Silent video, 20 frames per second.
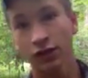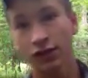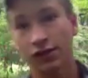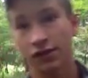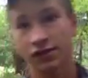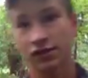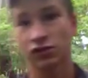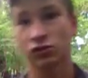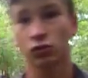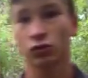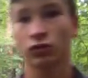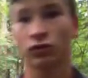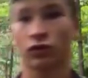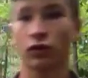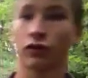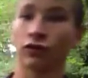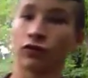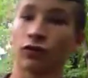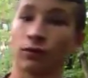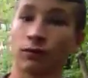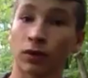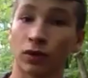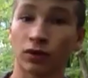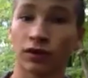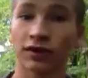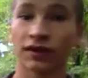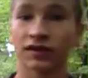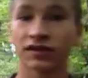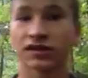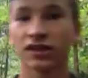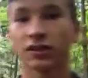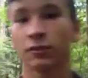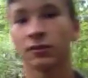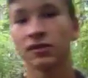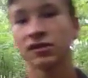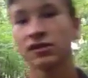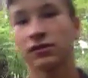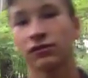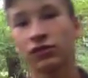This is one of our bow hunting segments.